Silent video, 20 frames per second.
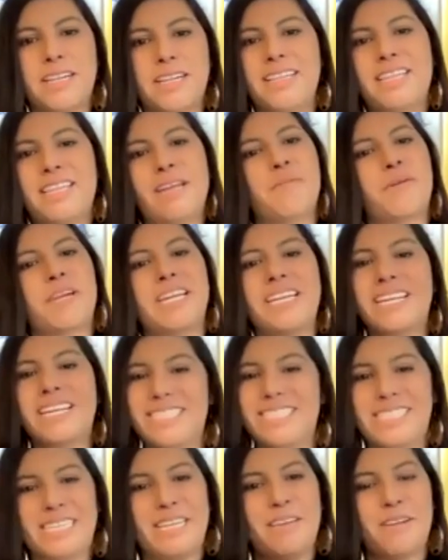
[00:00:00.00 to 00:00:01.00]
then we're going to
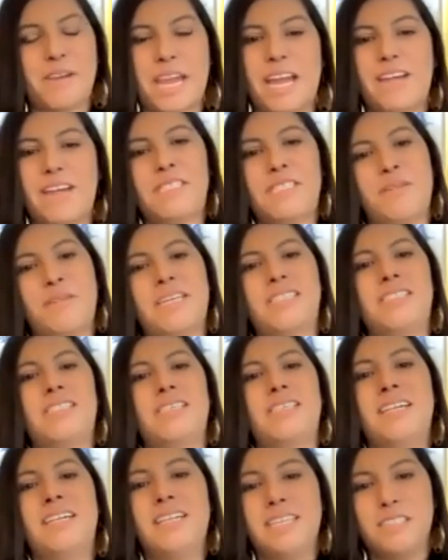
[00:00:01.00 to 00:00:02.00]
continue to have students
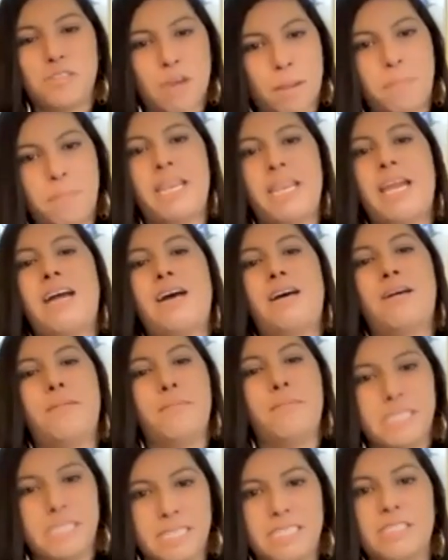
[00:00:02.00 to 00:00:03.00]
dropping out,
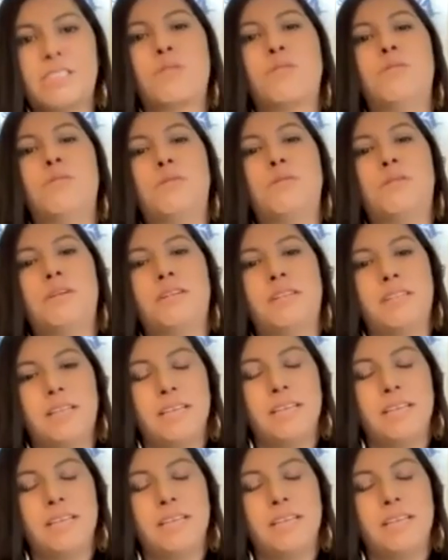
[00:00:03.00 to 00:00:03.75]
missing school,